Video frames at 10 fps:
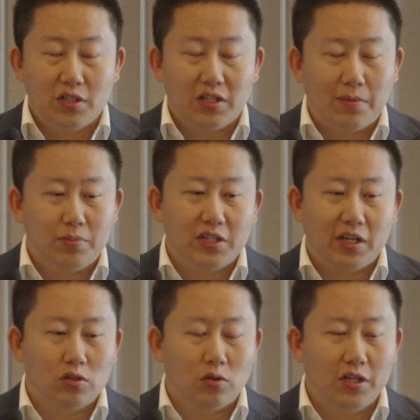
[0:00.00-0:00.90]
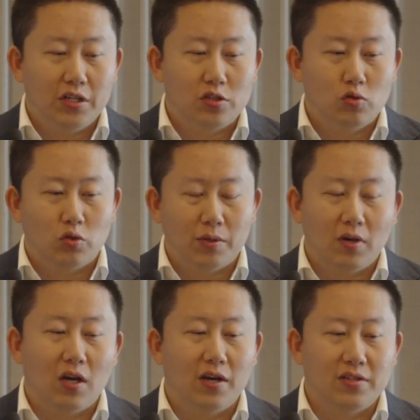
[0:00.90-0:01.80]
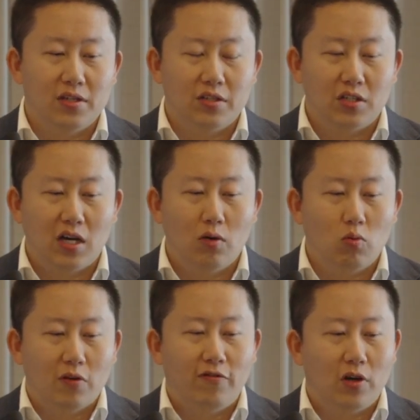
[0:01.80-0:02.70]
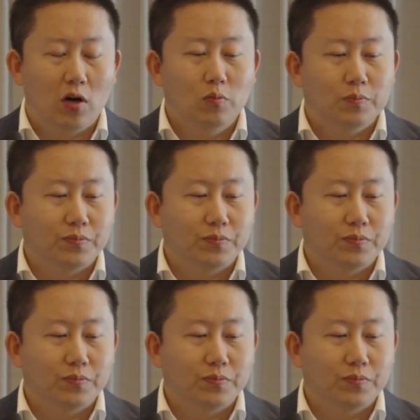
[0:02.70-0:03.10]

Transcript: it can potentially streamline the entire workflow.